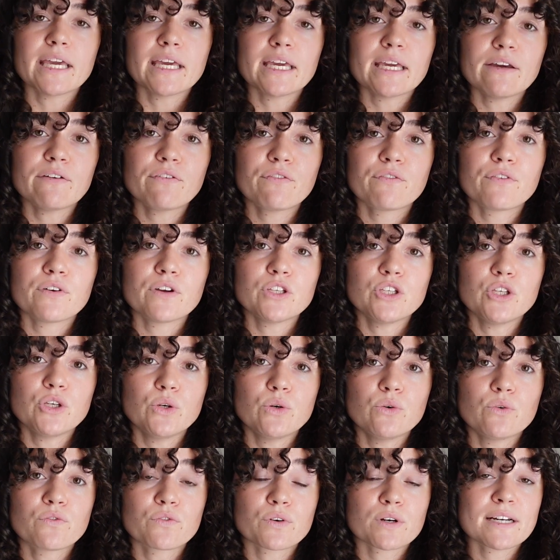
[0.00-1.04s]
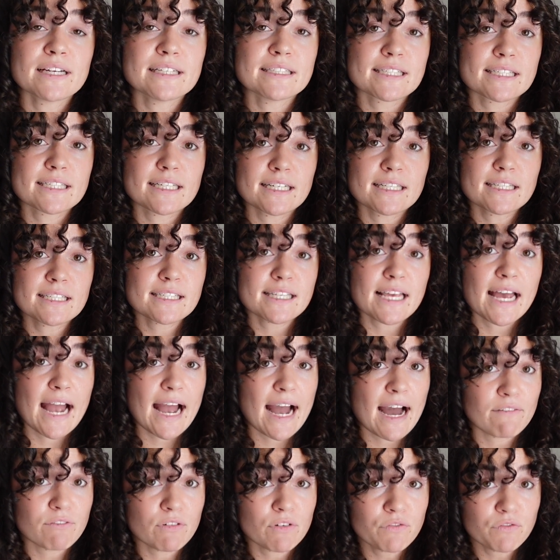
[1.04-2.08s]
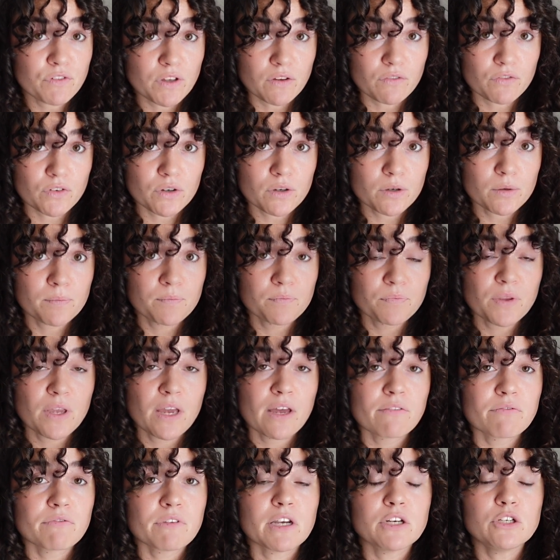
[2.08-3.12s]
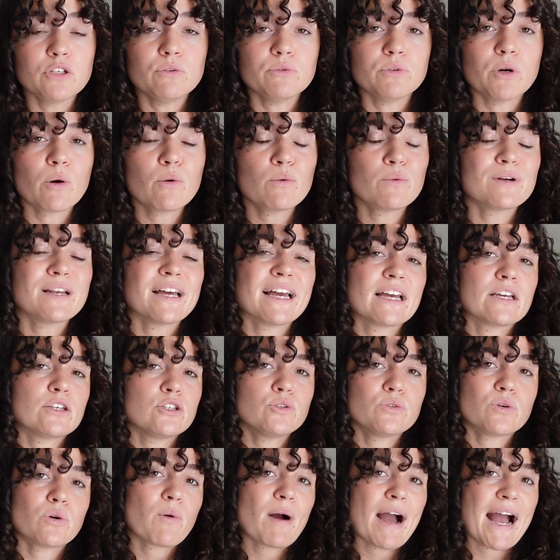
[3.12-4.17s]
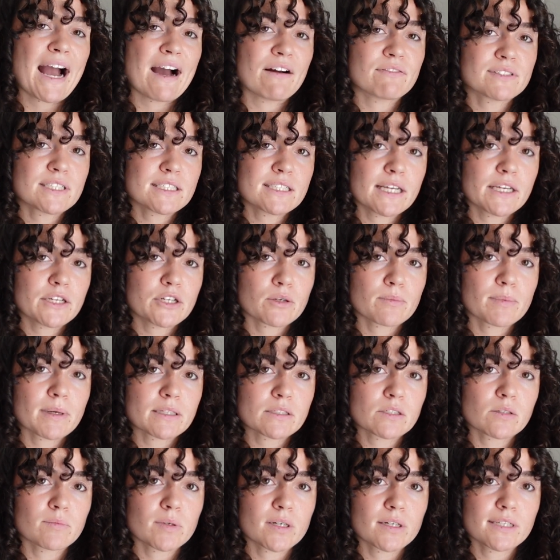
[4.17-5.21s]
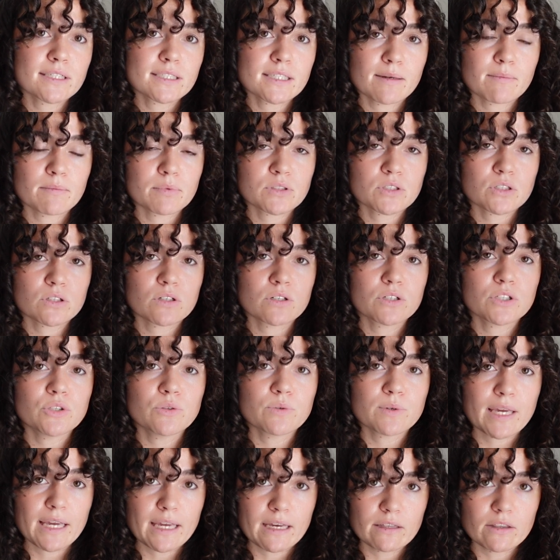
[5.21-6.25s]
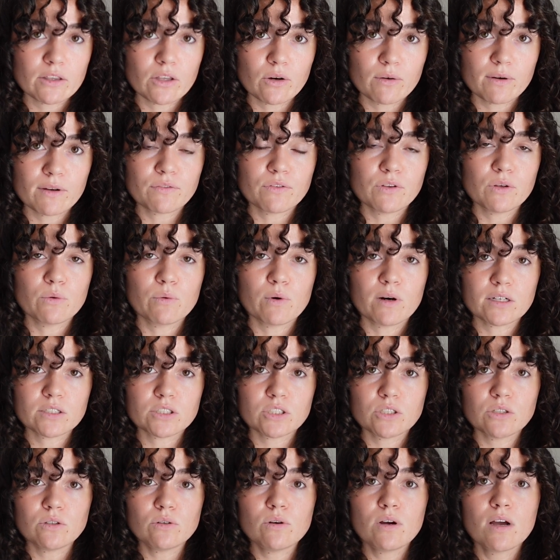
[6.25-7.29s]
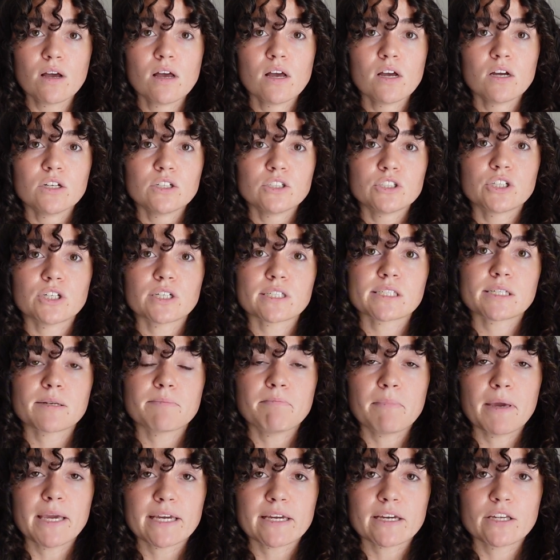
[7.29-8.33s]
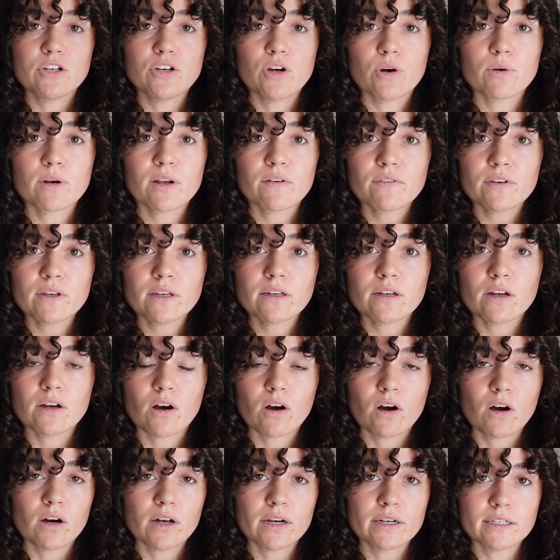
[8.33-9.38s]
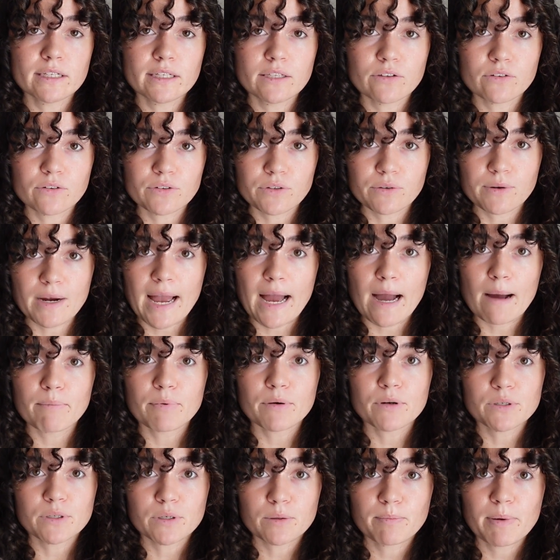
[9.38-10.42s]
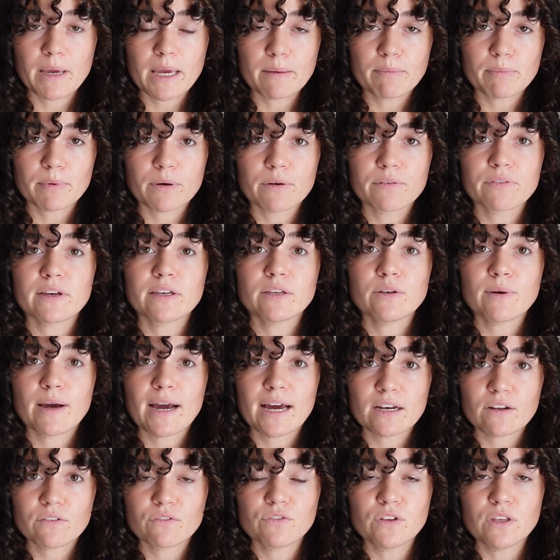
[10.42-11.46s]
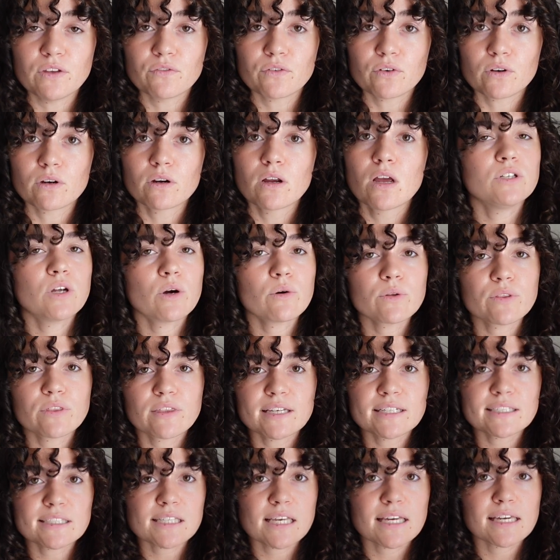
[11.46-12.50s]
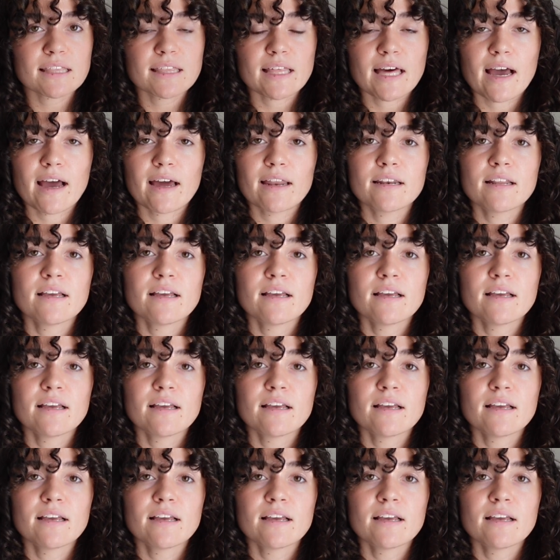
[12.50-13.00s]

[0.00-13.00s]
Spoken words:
If you, for instance, have a fever, then you don't have to take your basal body temperature. You can though if you want to. Just make a note of it on either your app or your paper that you had a fever. Note things like that.